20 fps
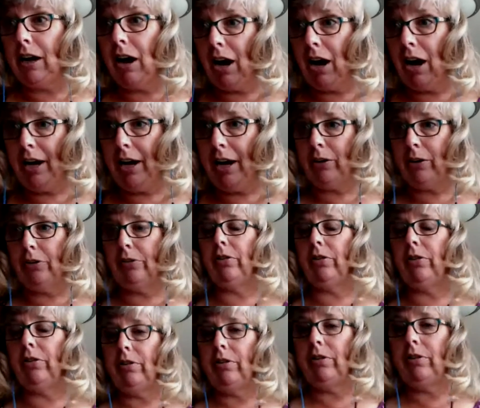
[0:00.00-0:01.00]
higher
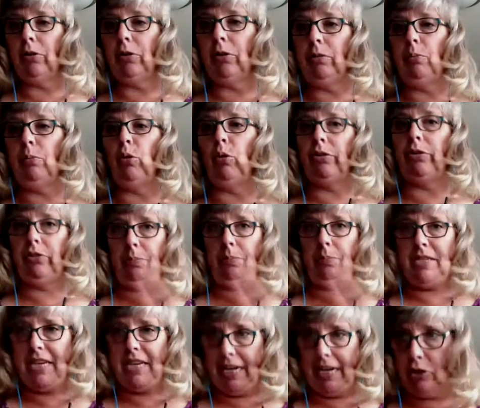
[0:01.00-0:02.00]
or more
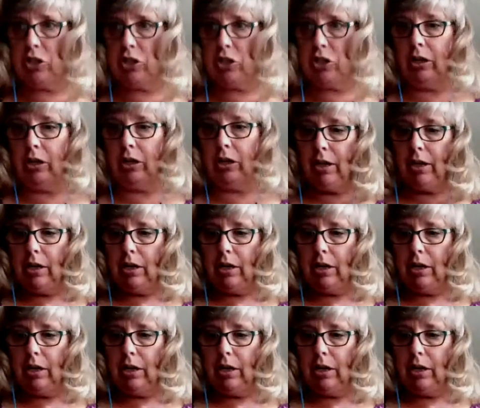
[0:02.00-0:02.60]
substantial